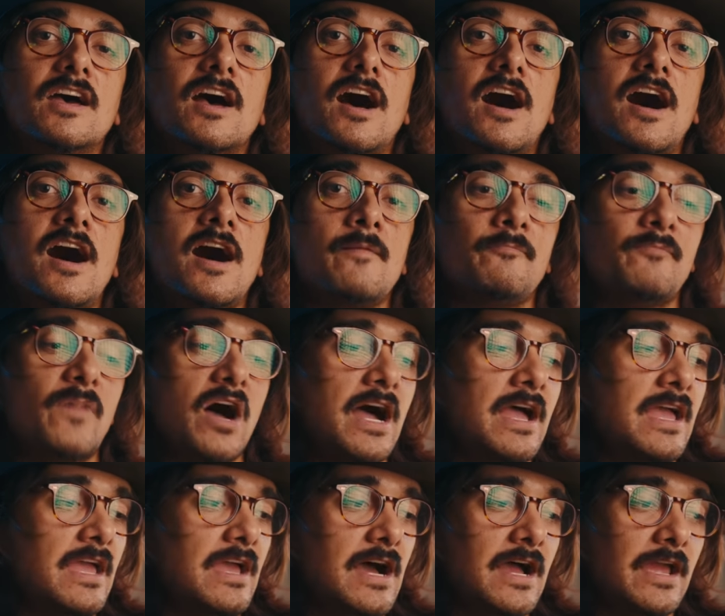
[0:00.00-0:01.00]
Um,
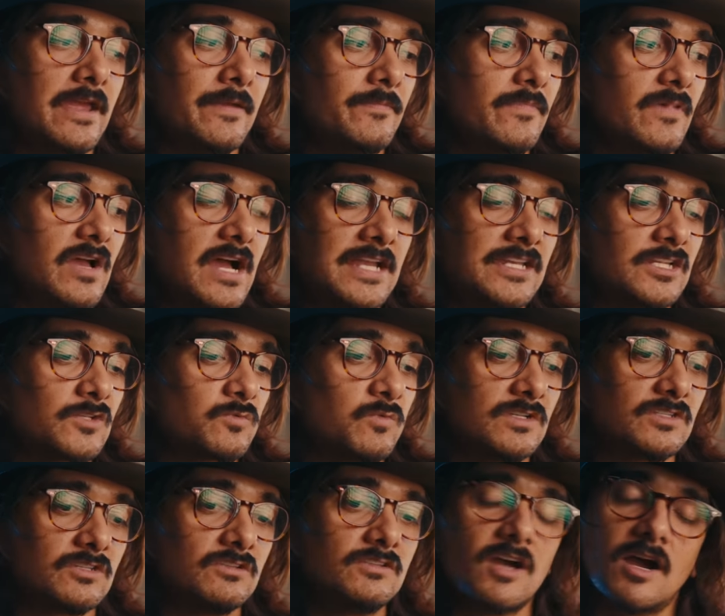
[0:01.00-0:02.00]
I, I, I just
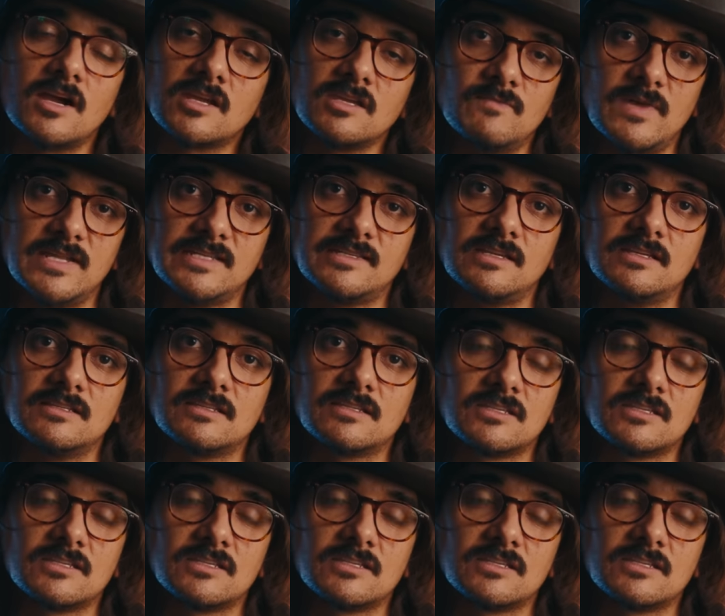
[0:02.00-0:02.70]
want to document it.